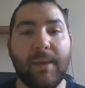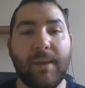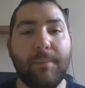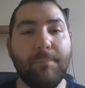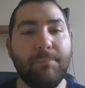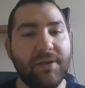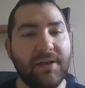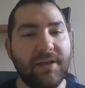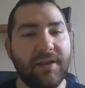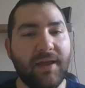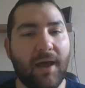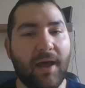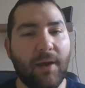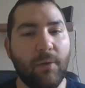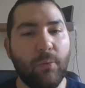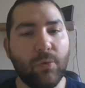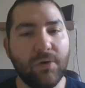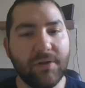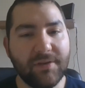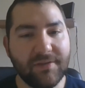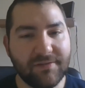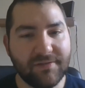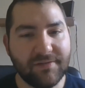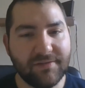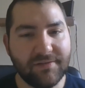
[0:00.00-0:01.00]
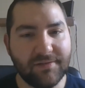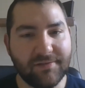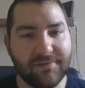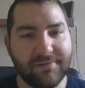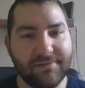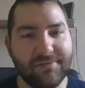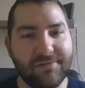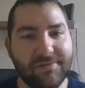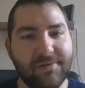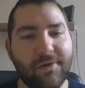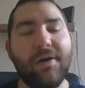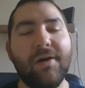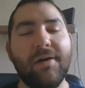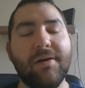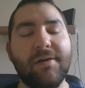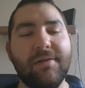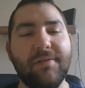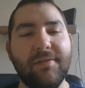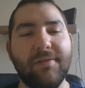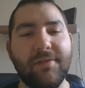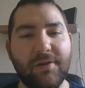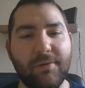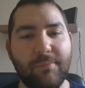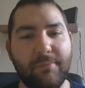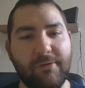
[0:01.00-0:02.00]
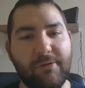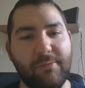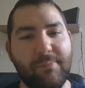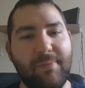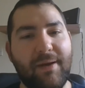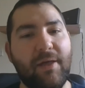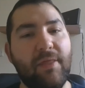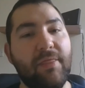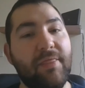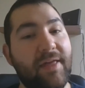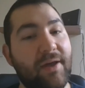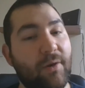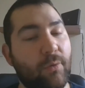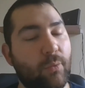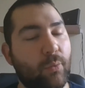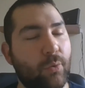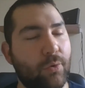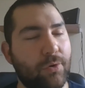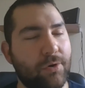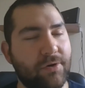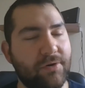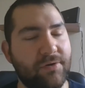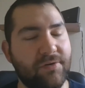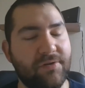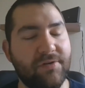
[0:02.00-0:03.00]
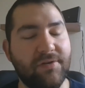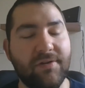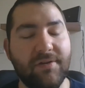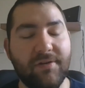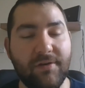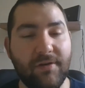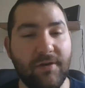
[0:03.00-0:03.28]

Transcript: But I want to talk a little bit about that word